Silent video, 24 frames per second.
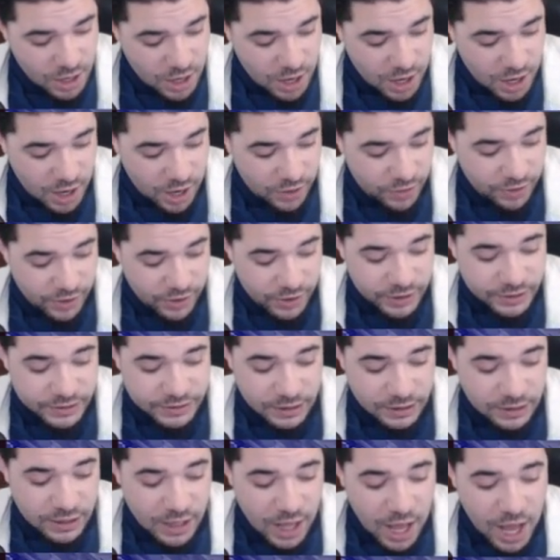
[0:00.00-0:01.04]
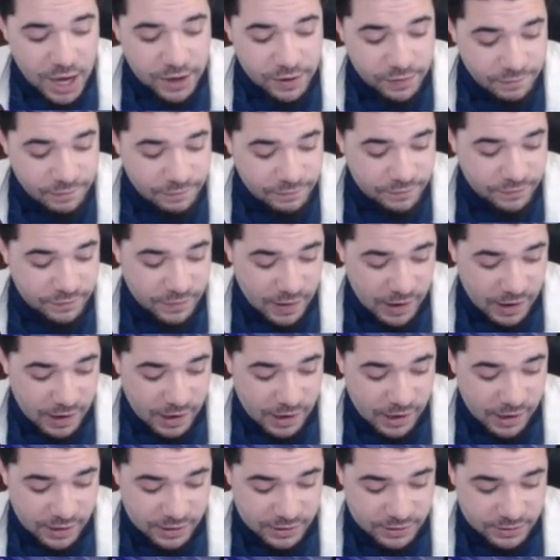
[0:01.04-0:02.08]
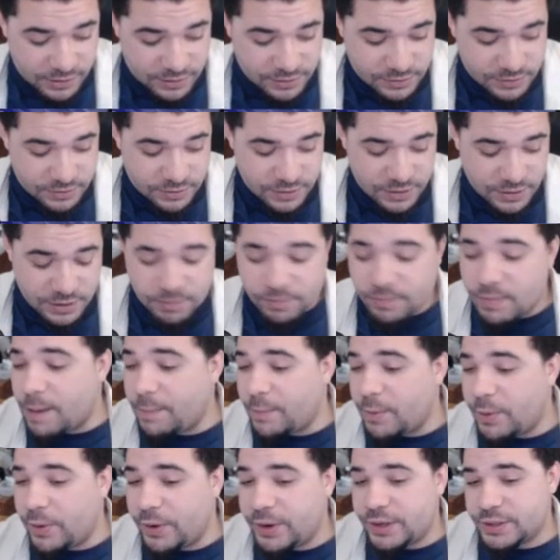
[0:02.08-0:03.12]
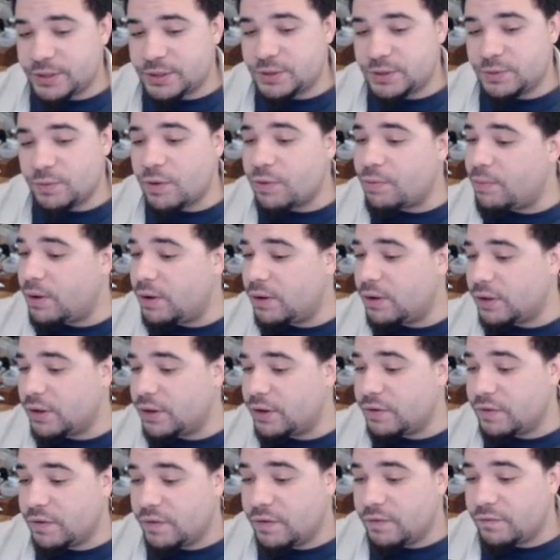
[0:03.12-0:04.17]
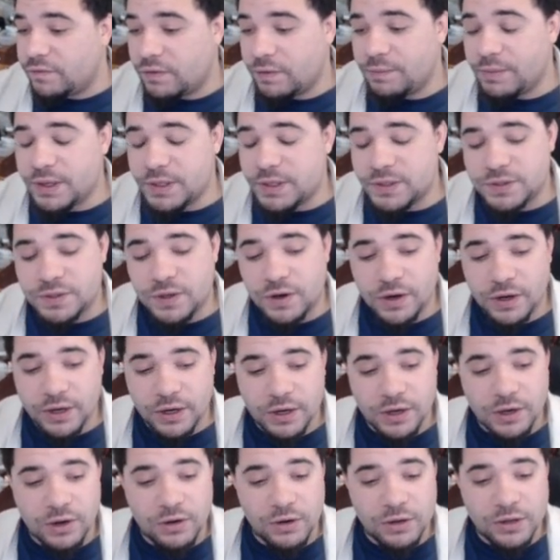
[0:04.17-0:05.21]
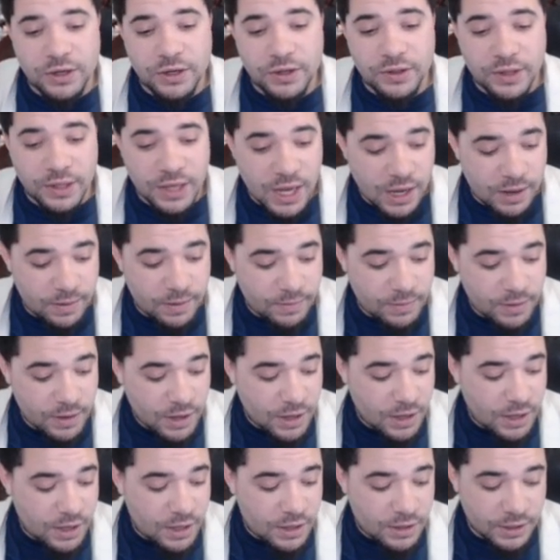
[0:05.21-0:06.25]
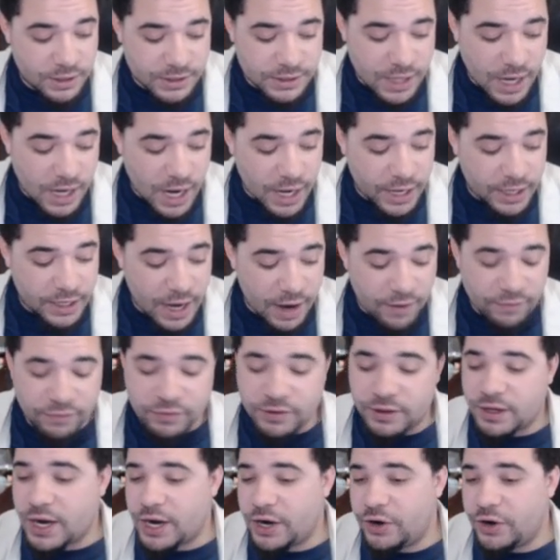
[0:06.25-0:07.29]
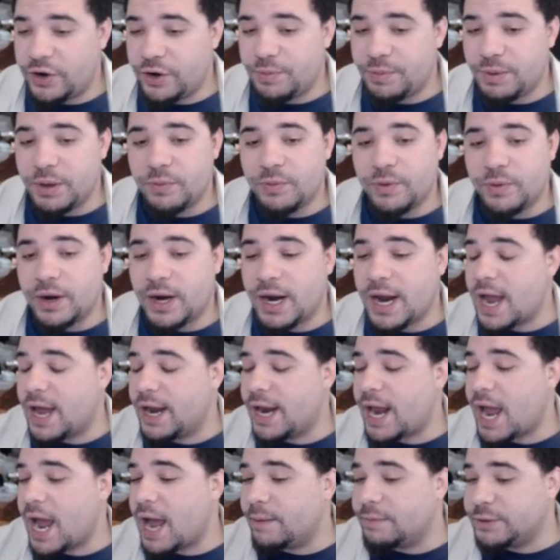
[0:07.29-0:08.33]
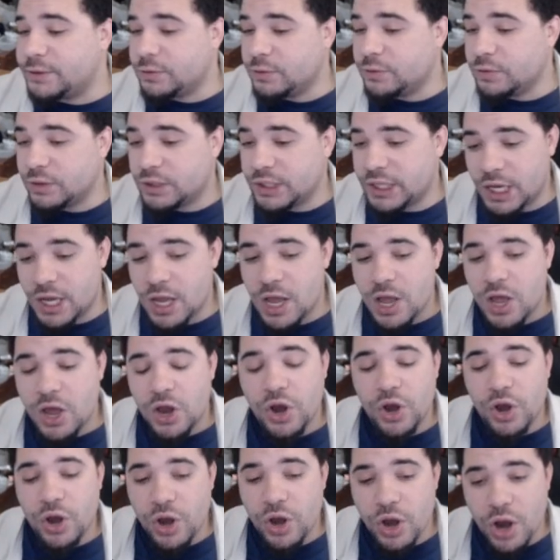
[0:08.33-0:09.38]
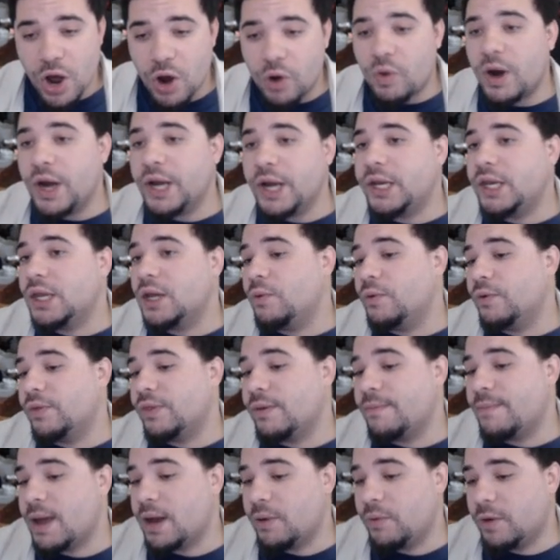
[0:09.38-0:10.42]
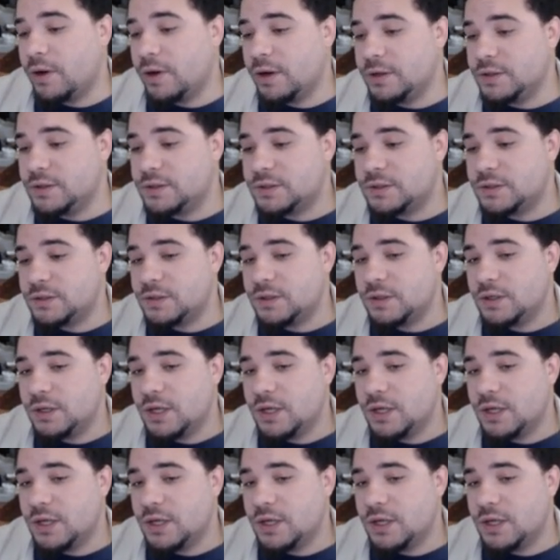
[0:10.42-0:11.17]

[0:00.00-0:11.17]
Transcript: Uh, there is a lot of uh, memories with Merlin from me starting early in the game. This guy definitely carried me when I had absolutely no idea what the meta was